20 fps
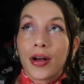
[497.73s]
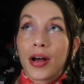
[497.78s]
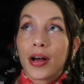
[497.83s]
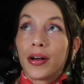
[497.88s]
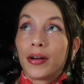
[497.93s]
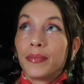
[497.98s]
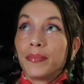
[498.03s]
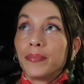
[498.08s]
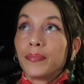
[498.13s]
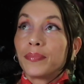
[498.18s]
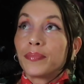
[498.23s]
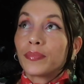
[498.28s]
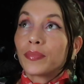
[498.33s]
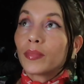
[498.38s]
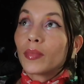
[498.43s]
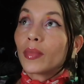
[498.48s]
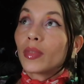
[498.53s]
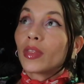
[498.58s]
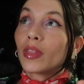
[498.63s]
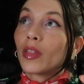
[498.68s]
Um,
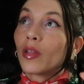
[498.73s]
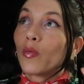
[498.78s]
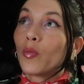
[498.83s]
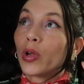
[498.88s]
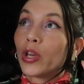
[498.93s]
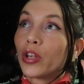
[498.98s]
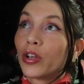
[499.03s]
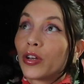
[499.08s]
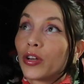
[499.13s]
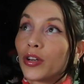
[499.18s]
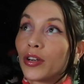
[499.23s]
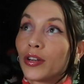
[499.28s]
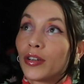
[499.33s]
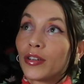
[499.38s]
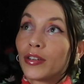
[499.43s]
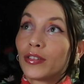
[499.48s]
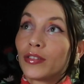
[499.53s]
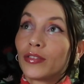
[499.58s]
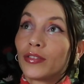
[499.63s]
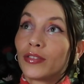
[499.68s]
when you're,
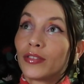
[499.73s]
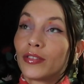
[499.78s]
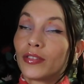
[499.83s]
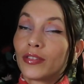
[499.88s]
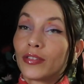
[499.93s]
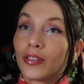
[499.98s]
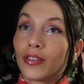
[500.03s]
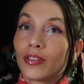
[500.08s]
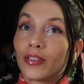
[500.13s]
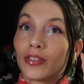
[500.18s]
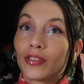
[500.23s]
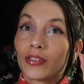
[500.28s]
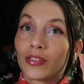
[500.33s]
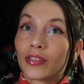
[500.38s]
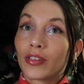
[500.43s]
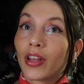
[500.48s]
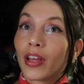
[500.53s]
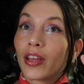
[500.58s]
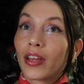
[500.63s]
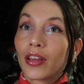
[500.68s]

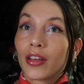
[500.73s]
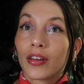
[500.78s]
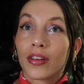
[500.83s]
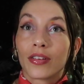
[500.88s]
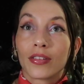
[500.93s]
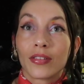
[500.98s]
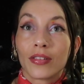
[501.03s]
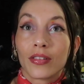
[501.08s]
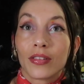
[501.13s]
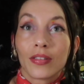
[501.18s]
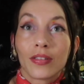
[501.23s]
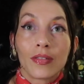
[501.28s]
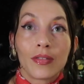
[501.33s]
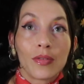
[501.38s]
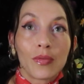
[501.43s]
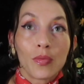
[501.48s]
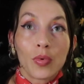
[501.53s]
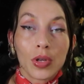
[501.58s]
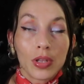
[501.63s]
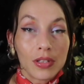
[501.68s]
like,
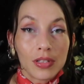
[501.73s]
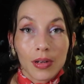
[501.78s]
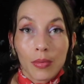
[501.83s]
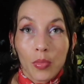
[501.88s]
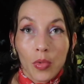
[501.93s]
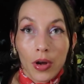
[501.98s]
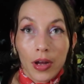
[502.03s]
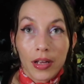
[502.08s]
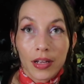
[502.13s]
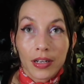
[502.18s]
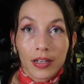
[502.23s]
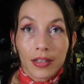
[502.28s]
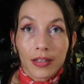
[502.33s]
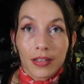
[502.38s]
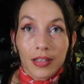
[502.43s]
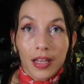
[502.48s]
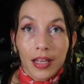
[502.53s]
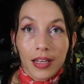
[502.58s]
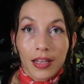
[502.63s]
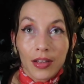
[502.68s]
with someone,
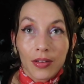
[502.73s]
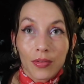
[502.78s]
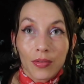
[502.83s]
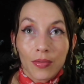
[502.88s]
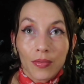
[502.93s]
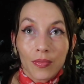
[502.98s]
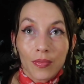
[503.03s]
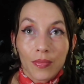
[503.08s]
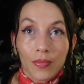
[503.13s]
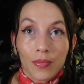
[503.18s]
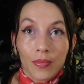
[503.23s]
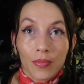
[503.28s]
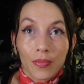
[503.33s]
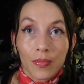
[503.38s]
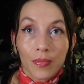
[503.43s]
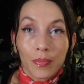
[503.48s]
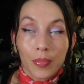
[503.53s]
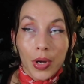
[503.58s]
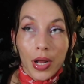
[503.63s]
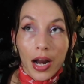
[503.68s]
like,
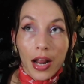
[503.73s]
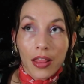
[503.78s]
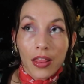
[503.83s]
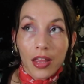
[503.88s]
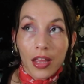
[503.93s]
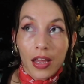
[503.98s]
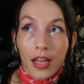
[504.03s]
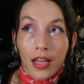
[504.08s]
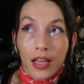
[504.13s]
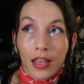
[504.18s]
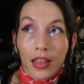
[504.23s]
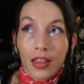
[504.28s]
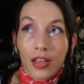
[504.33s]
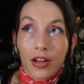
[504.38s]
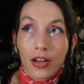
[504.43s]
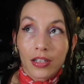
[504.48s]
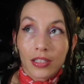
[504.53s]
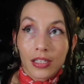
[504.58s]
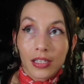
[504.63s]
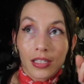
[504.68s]
but I think
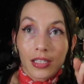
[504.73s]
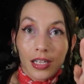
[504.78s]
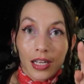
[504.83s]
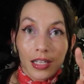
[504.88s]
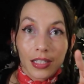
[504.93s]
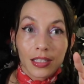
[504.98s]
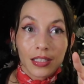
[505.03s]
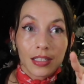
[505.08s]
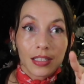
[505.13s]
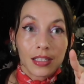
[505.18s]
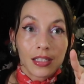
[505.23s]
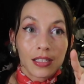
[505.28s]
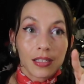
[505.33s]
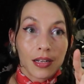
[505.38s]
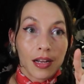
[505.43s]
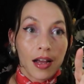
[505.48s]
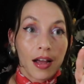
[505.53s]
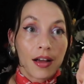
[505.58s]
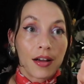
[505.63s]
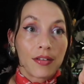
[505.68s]
there's a sense
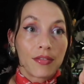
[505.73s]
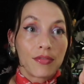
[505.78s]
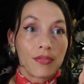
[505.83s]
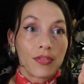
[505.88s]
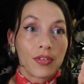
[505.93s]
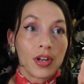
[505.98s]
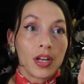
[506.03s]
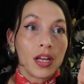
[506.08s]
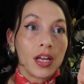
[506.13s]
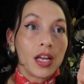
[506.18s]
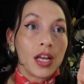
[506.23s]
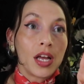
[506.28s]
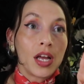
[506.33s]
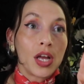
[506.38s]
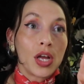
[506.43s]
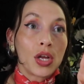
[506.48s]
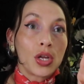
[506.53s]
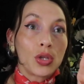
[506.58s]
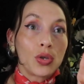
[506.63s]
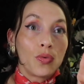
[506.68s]
of
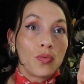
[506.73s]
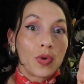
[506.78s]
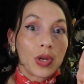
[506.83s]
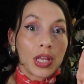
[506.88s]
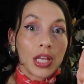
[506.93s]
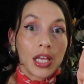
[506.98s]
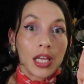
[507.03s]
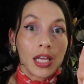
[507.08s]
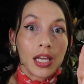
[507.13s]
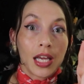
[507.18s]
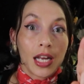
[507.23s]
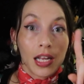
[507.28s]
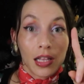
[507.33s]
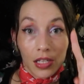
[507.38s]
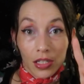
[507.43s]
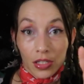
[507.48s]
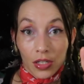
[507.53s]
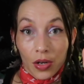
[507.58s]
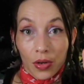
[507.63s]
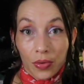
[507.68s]
you really get in
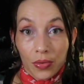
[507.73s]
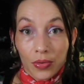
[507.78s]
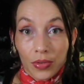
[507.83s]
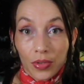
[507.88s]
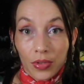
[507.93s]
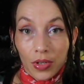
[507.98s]
the zone.